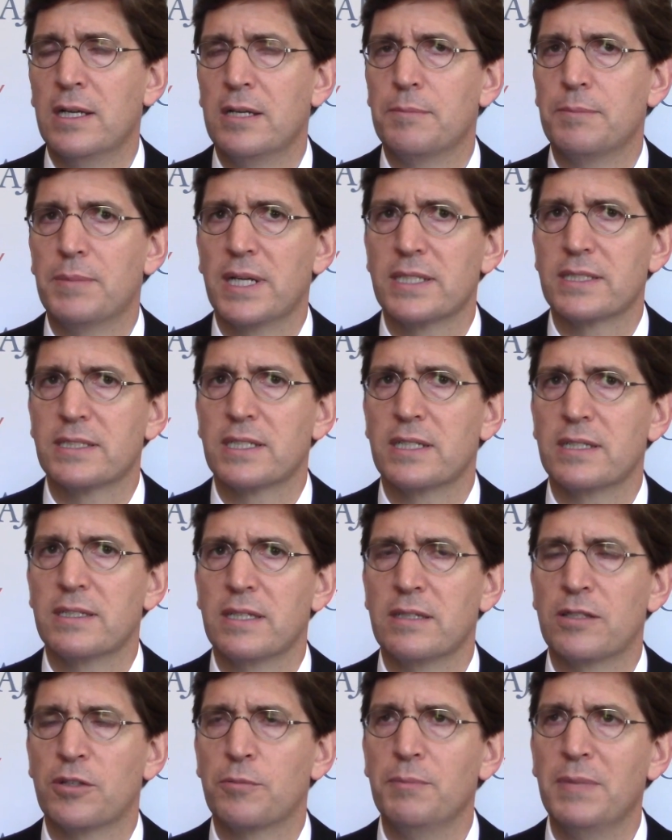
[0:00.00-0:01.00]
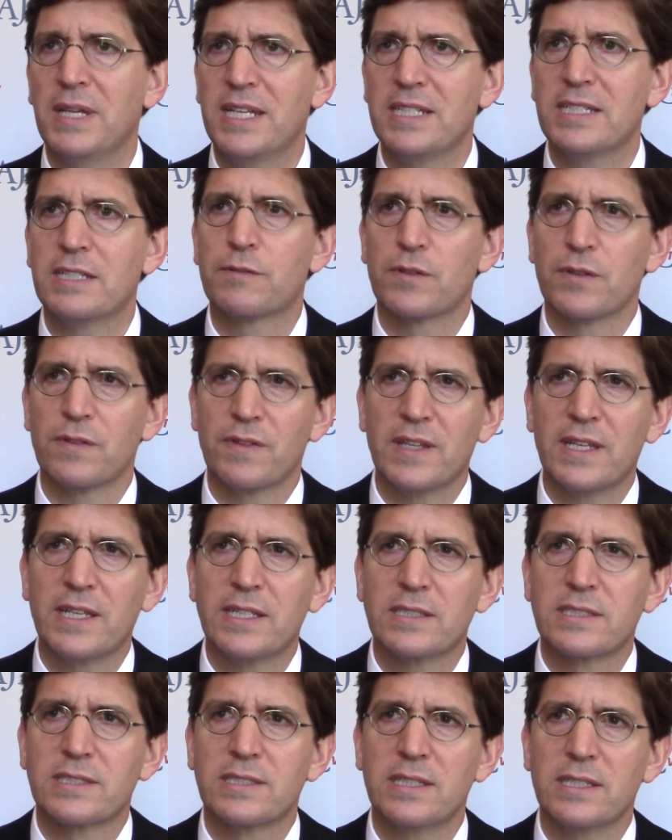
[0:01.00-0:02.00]
but there are many different
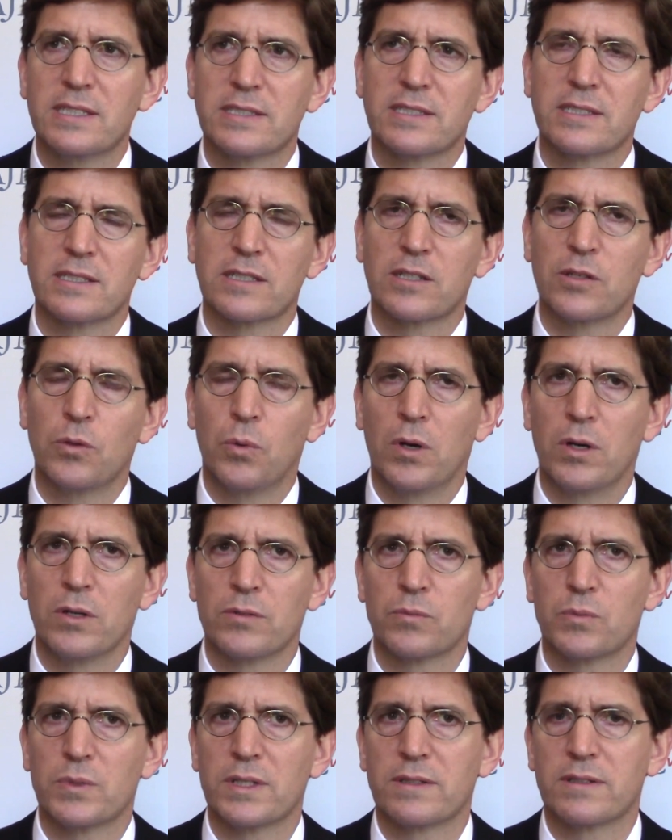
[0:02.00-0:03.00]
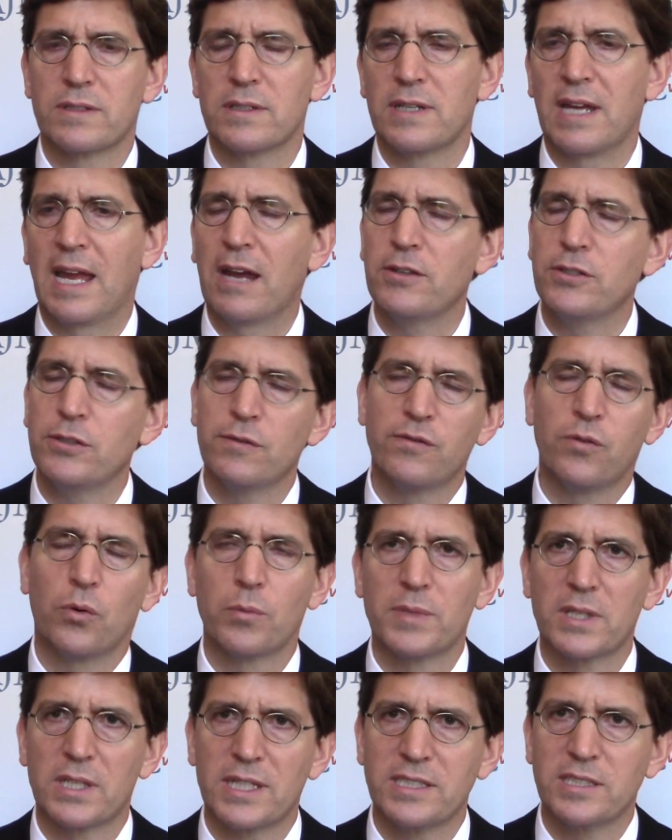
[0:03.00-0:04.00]
things that go on with how you
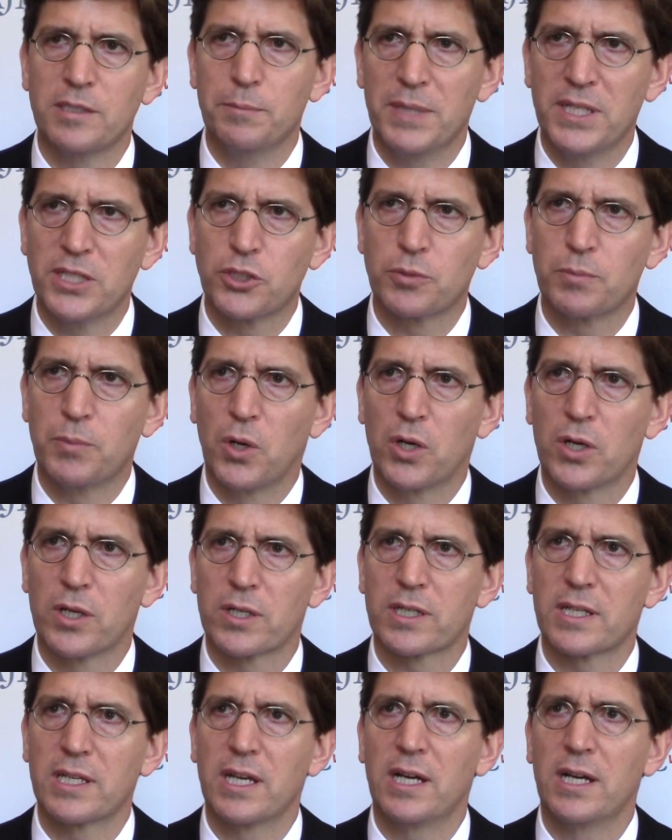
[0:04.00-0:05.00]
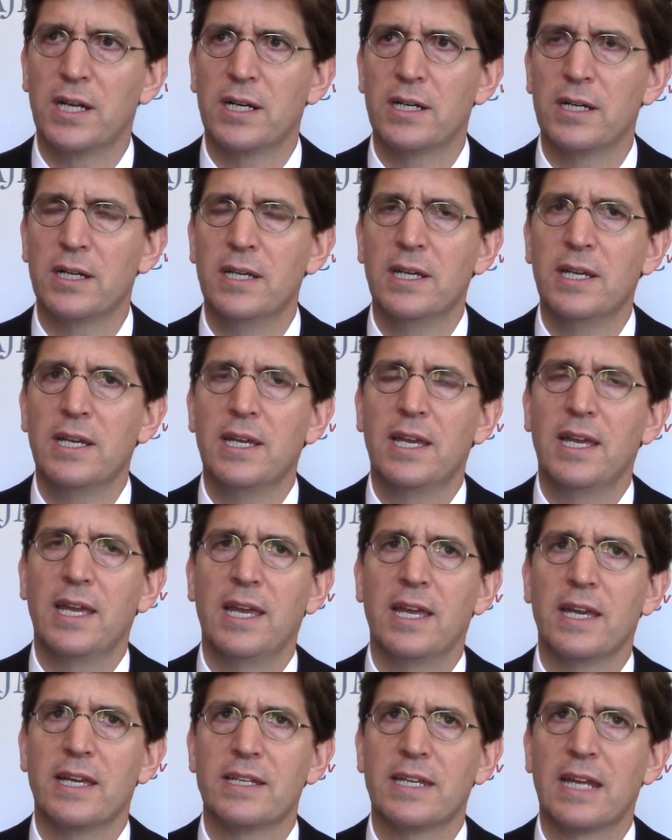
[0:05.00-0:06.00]
formulate the benchmark
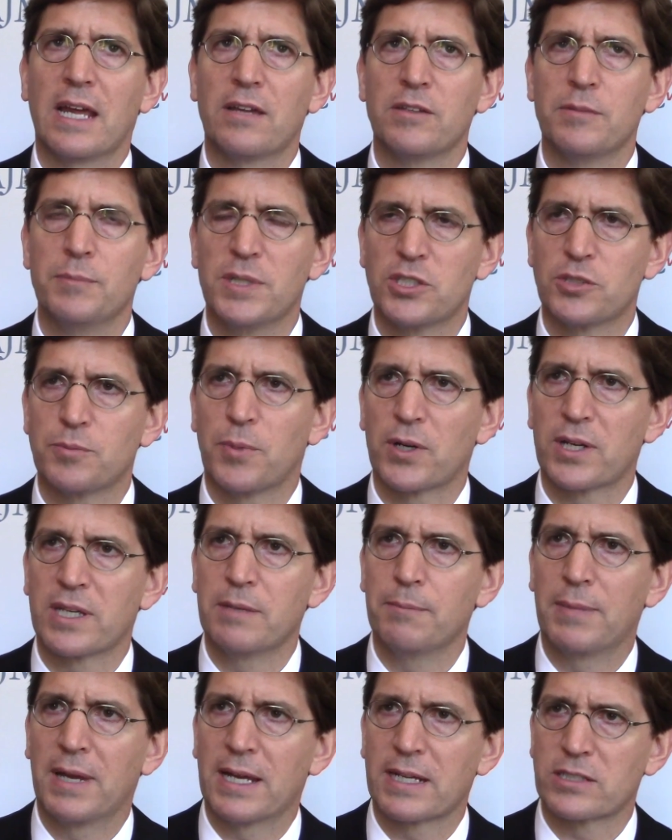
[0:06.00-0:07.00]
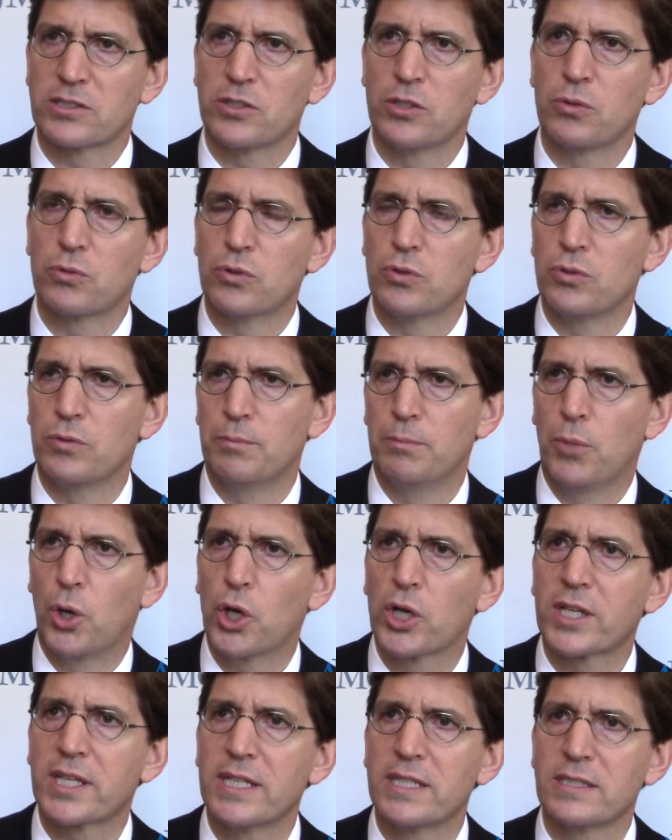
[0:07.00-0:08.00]
and how the benchmark impacts local
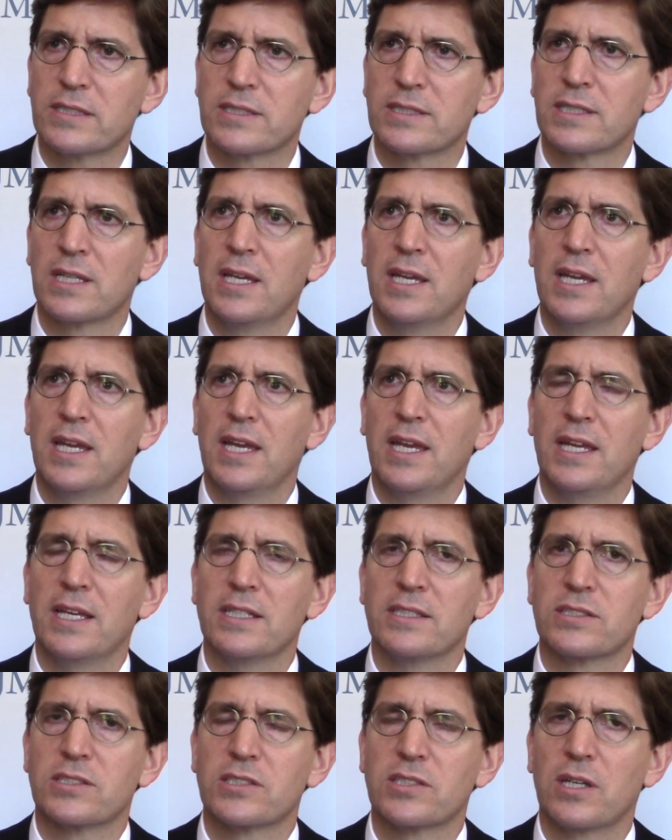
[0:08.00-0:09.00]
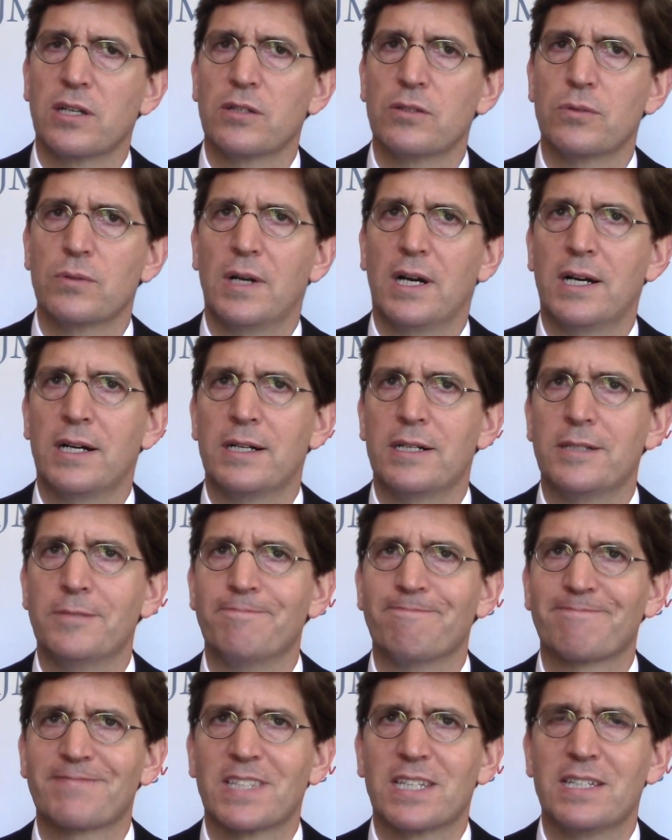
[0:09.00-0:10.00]
markets. And
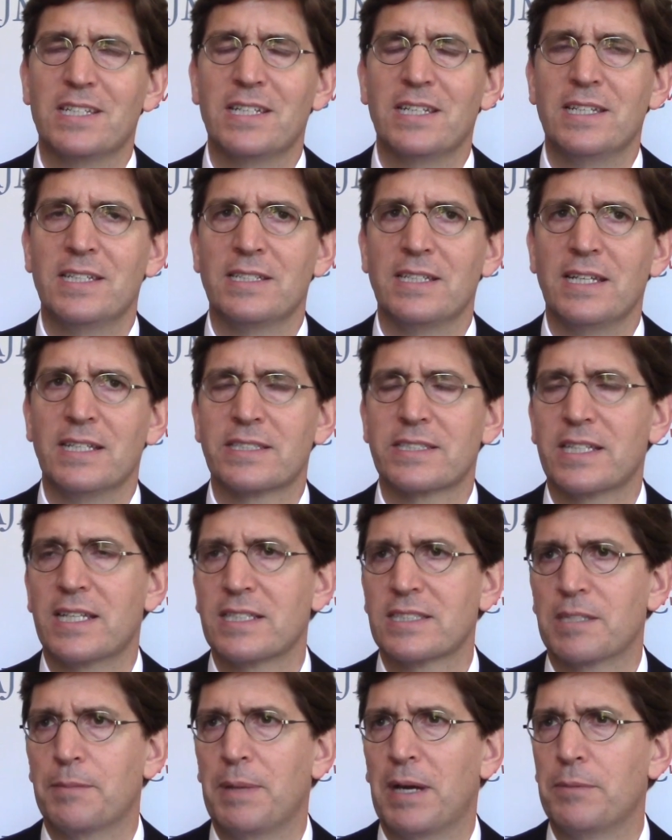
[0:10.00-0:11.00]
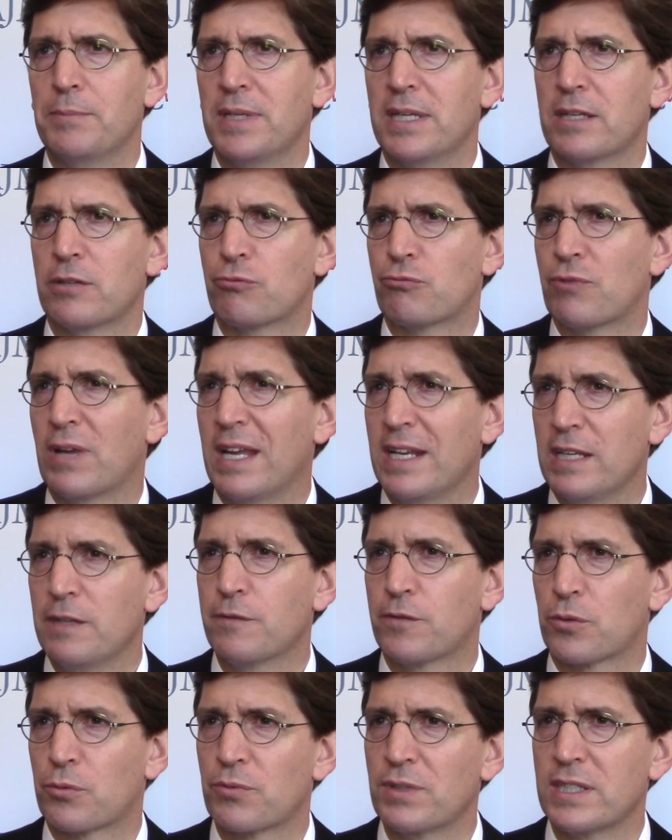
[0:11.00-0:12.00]
so it's less about being ready
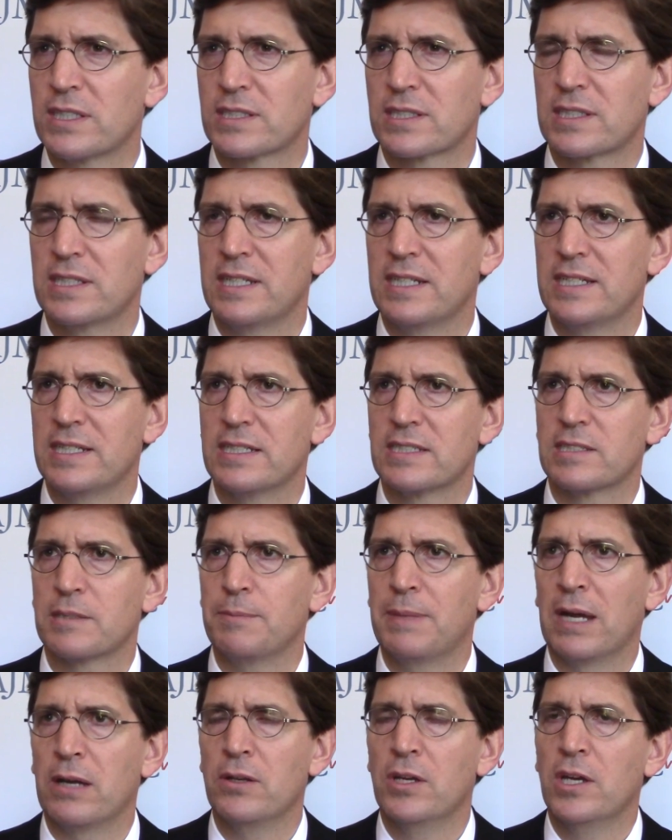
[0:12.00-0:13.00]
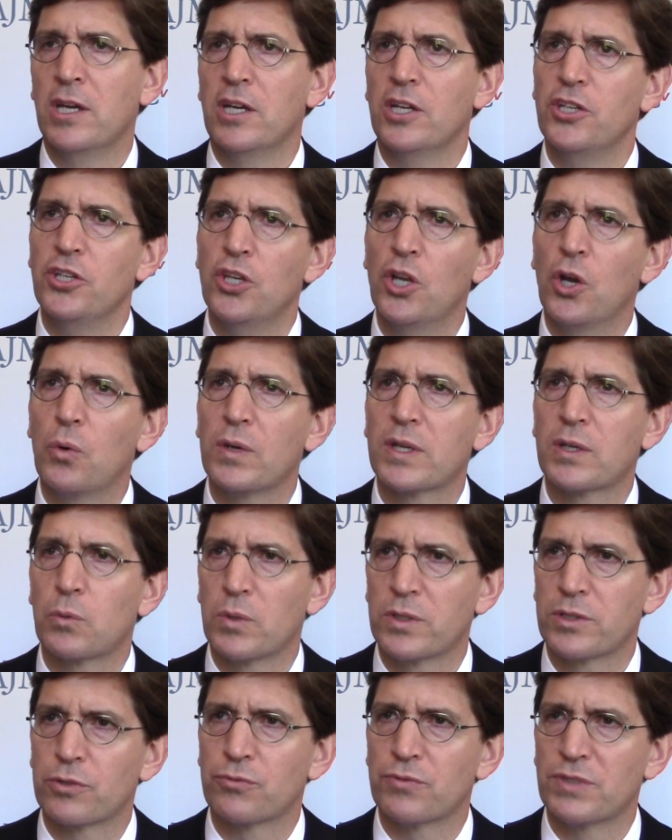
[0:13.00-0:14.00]
for risk than it is about knowing
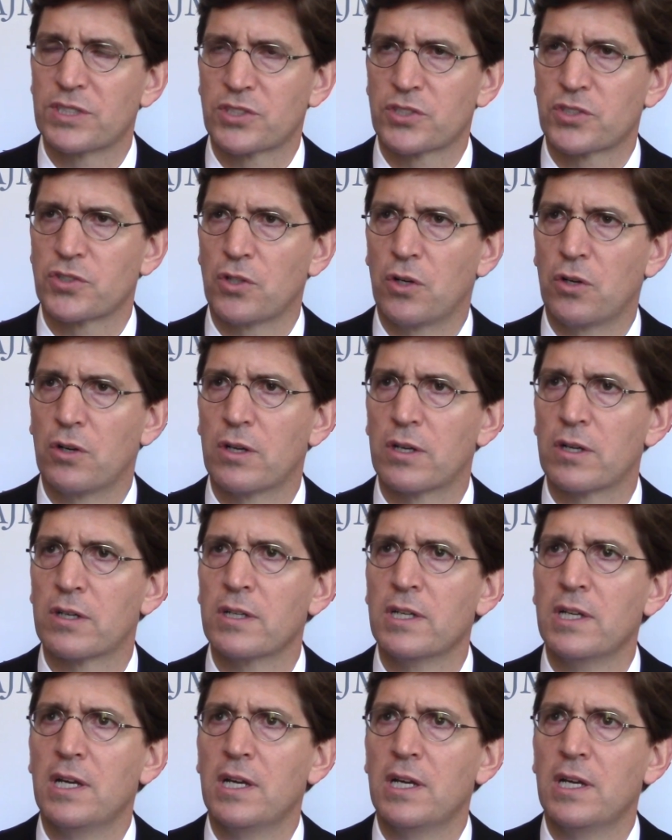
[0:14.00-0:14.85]
what the risks are,